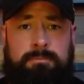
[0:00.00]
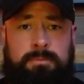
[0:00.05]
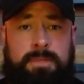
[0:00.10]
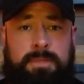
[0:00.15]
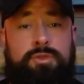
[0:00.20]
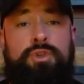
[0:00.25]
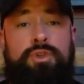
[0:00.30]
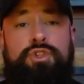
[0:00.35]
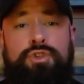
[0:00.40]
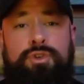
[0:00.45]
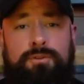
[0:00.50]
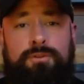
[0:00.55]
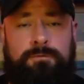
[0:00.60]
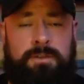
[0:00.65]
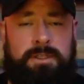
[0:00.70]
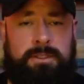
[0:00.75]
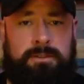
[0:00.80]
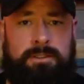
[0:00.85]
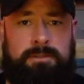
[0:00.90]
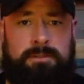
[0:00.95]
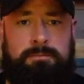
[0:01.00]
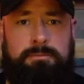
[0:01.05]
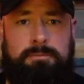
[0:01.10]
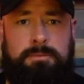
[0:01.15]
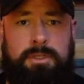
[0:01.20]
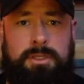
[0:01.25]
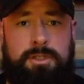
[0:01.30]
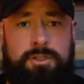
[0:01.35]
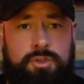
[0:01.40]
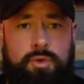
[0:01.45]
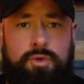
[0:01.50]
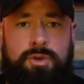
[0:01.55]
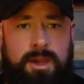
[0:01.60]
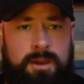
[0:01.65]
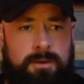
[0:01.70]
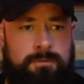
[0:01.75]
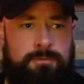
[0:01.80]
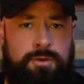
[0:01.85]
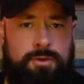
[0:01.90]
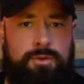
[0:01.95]
That's what you're feeling. And it's
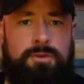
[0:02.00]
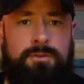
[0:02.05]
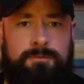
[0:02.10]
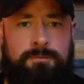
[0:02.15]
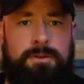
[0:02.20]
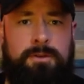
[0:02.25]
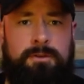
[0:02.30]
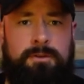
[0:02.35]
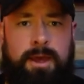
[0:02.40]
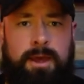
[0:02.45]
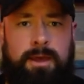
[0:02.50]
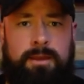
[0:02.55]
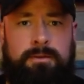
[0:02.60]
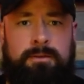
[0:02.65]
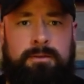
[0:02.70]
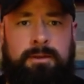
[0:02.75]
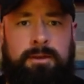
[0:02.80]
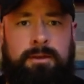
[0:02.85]
okay for you to feel that.